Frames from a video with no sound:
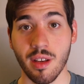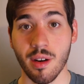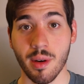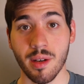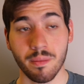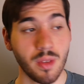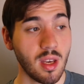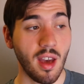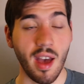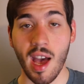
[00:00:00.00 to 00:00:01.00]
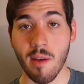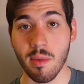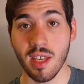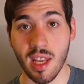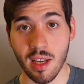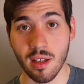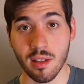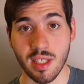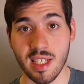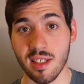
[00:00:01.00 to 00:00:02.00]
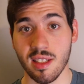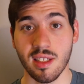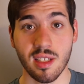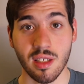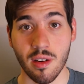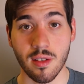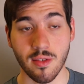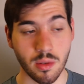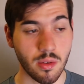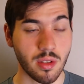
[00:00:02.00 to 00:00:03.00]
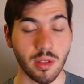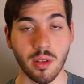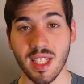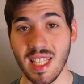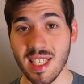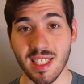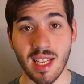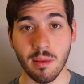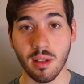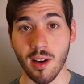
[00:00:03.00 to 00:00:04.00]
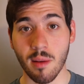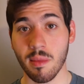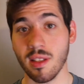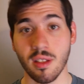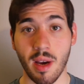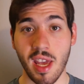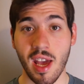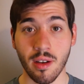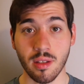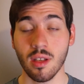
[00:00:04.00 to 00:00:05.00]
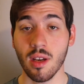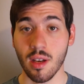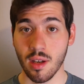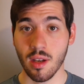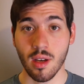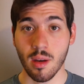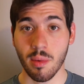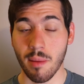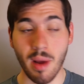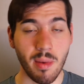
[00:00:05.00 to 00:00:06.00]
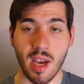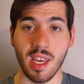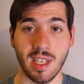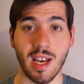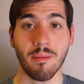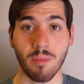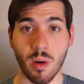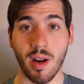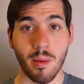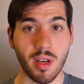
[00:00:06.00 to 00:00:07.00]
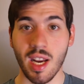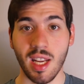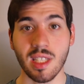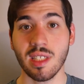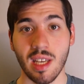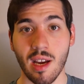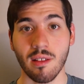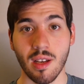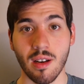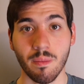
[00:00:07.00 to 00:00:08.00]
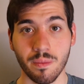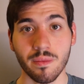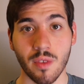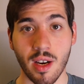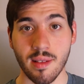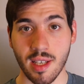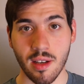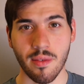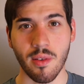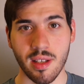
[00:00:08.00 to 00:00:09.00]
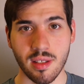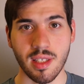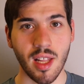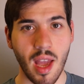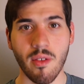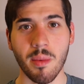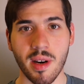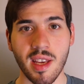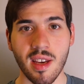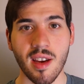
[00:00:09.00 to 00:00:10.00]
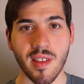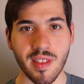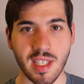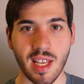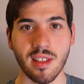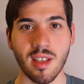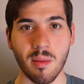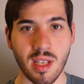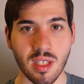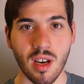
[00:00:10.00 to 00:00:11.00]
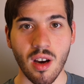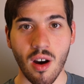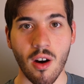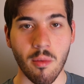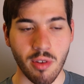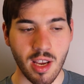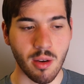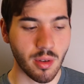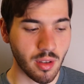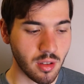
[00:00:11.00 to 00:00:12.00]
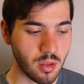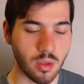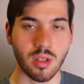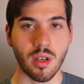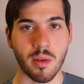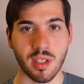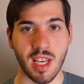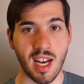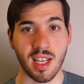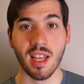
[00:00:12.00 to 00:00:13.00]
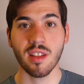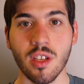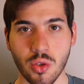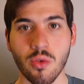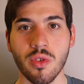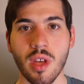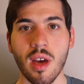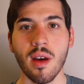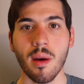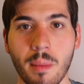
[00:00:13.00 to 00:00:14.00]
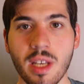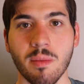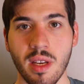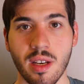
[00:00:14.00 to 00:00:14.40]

you know what? I've been getting cease and desist letters from George Lucas. He sent gunmen to my house. But I'm not backing down, all right? We're getting this thing out there. Alright, tell your friends. Tell everybody that the Teletubbies are a prequel to the Star Wars canon. The truth must be